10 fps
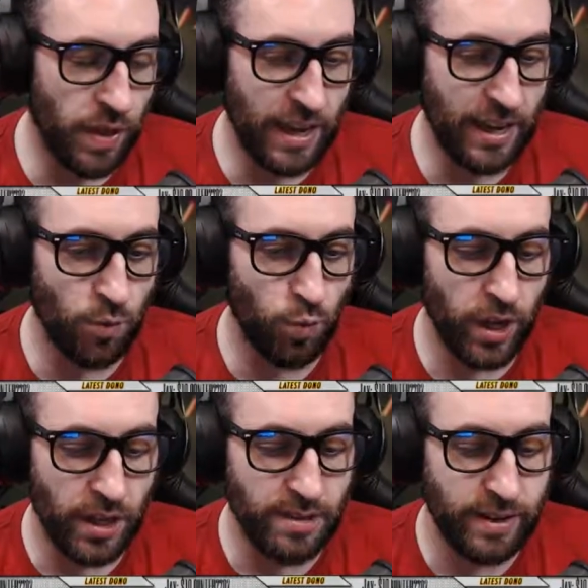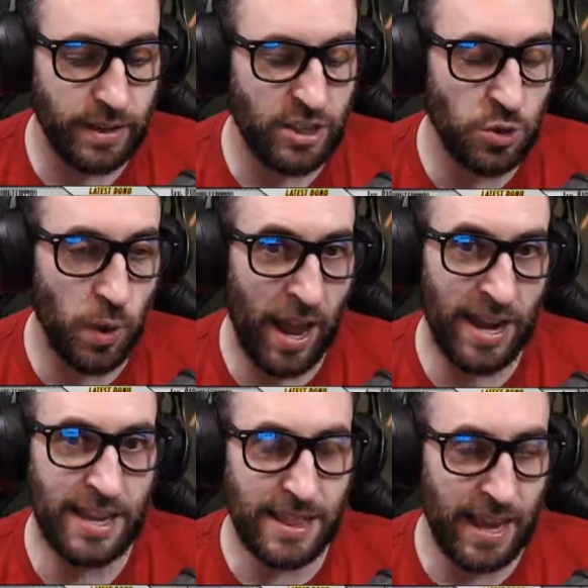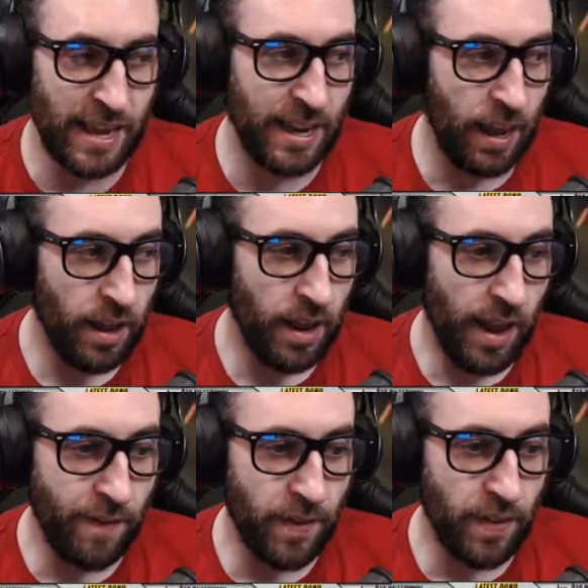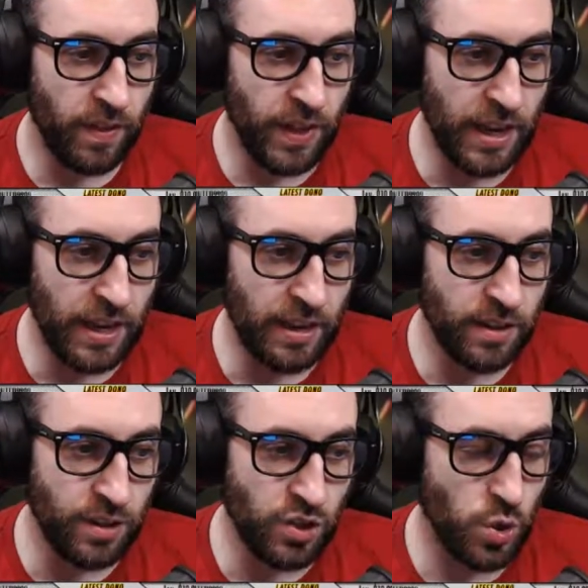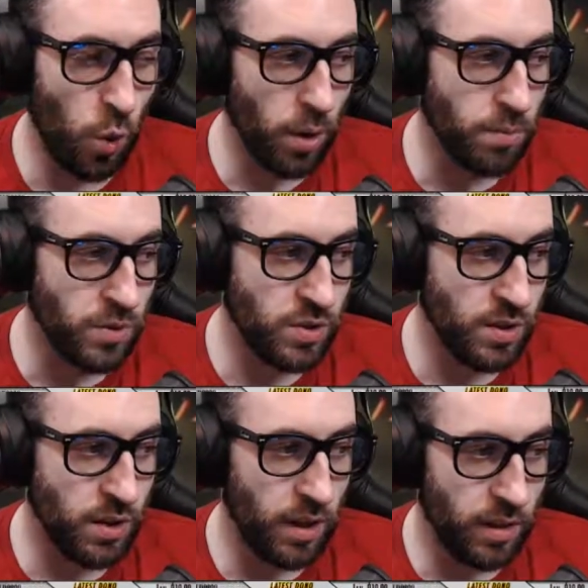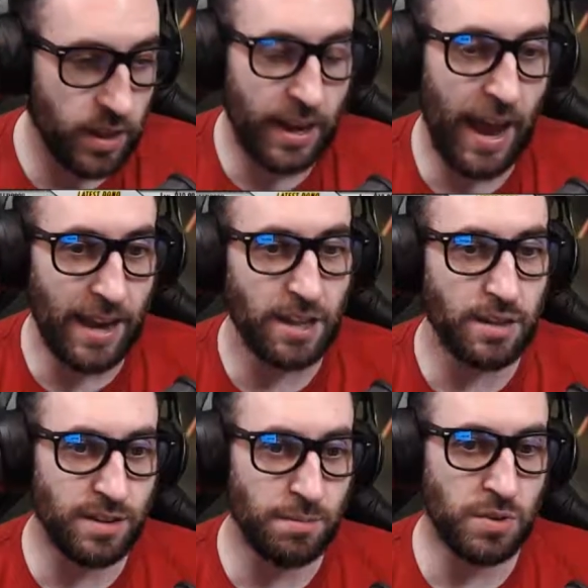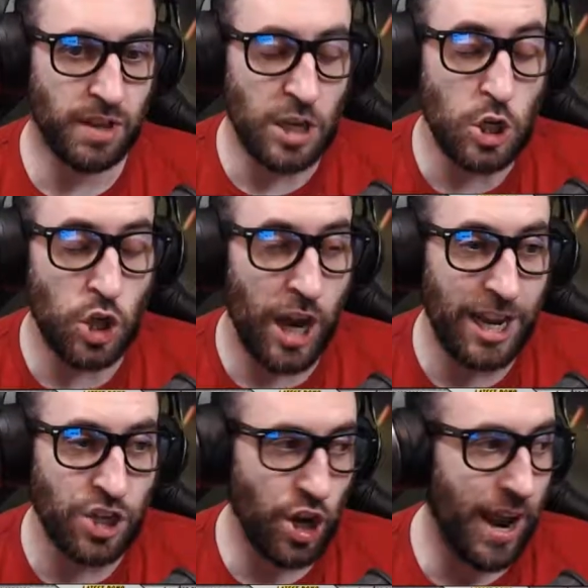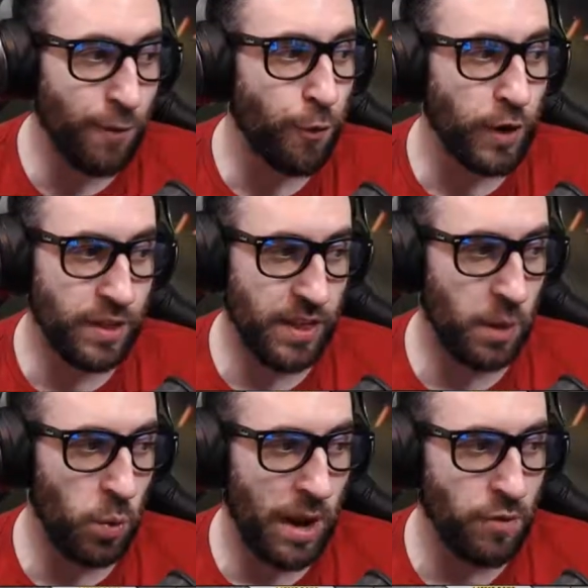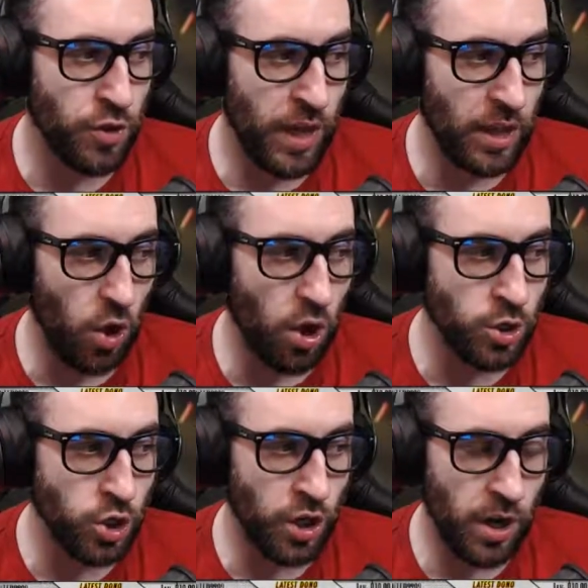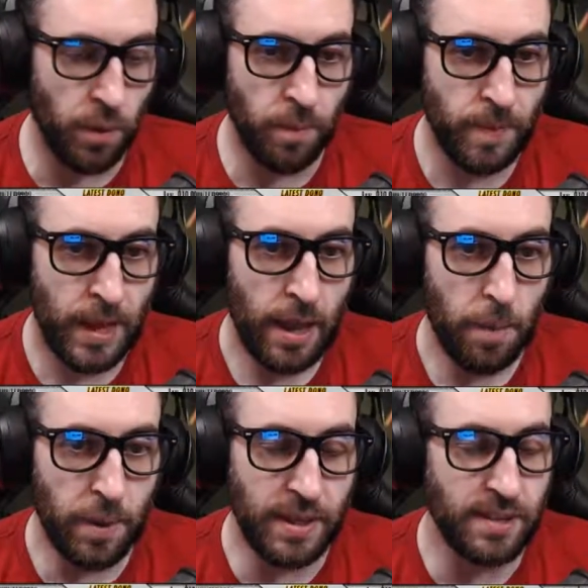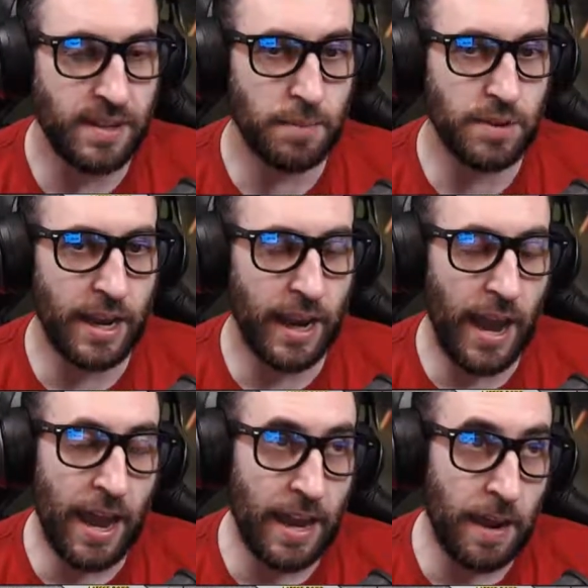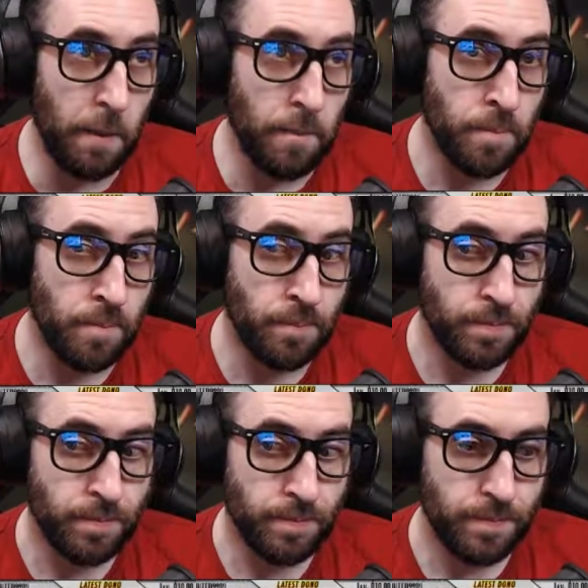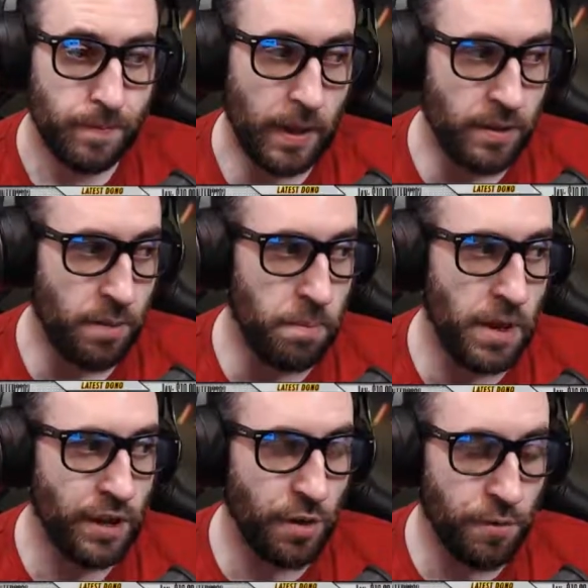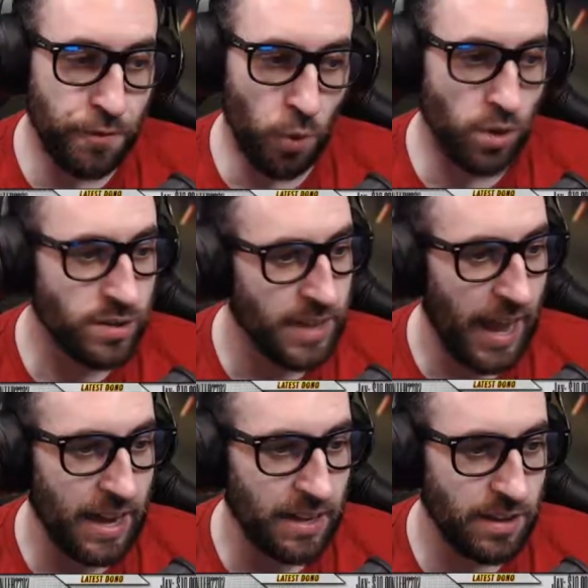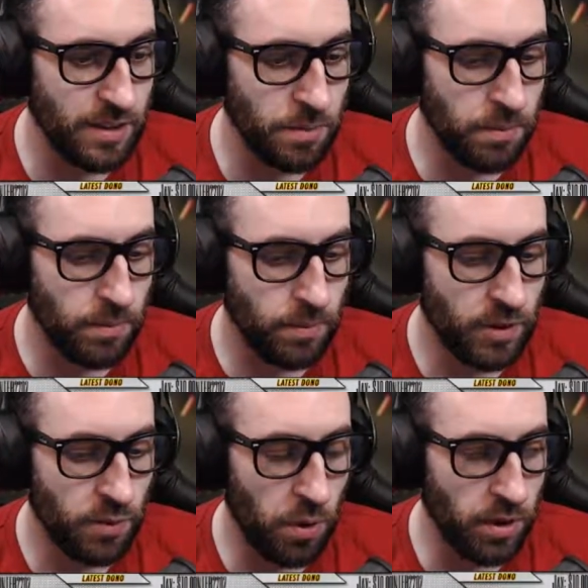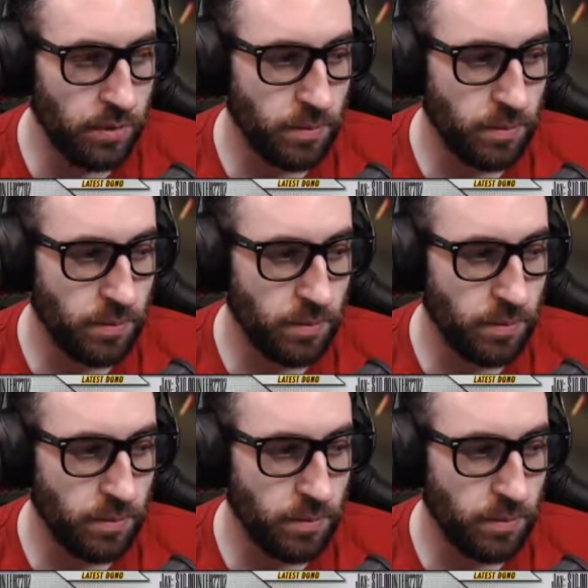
they can realistically do anything, and the storms, the Cataclysms can change everything whenever they launch, you know? But this seems like a Dominion forced Cataclysm, this one.